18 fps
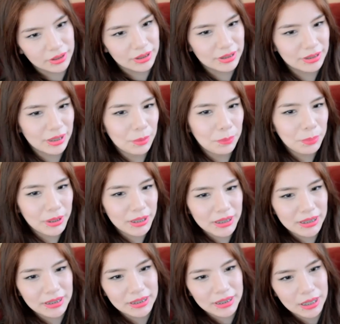She said,
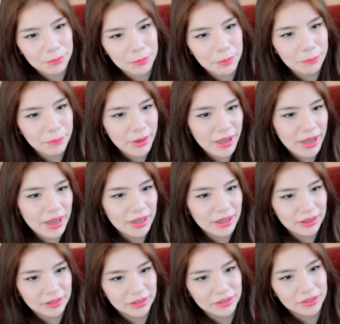please take me
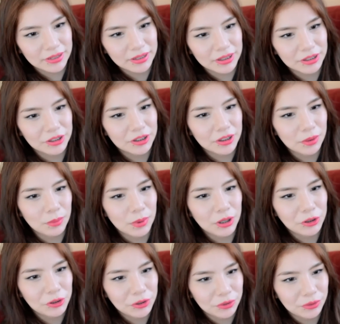back. She said, she don't
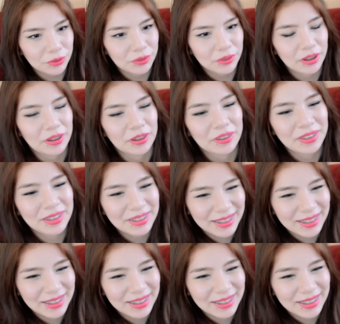want you. Oh.